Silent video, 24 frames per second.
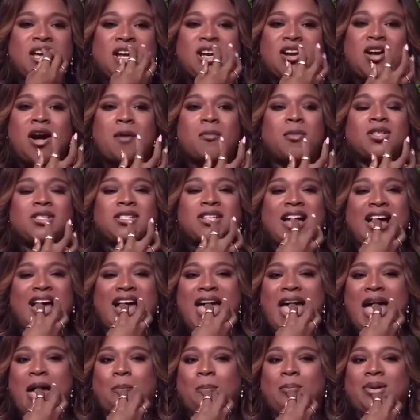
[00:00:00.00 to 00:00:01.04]
It almost like I
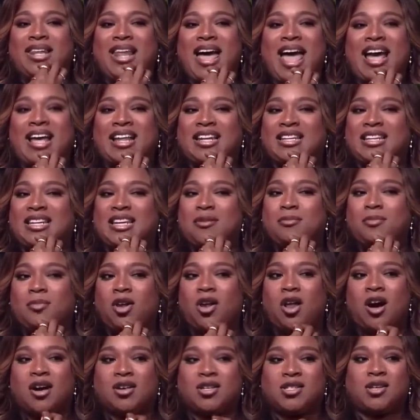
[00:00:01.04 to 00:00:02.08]
had black lip
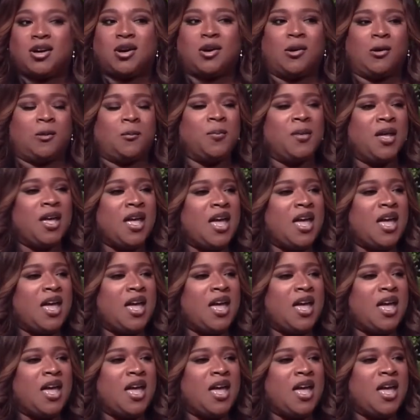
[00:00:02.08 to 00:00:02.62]
gloss on.